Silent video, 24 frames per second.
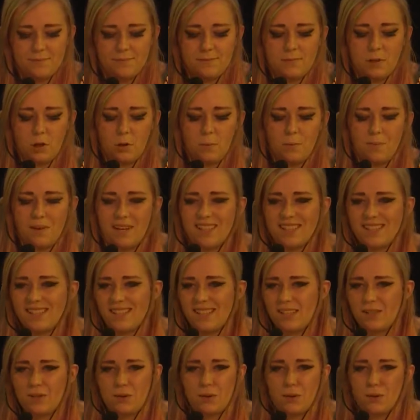Or
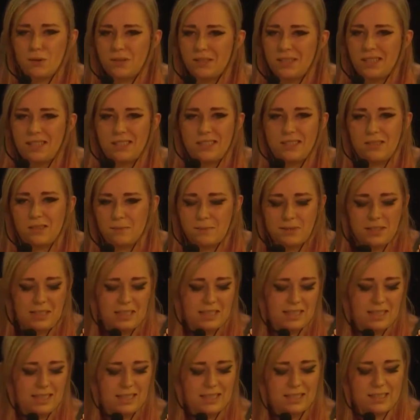Plastazote,
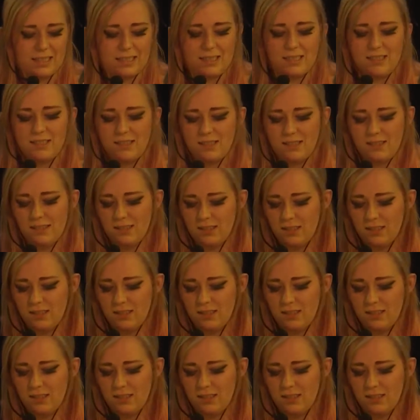something like this?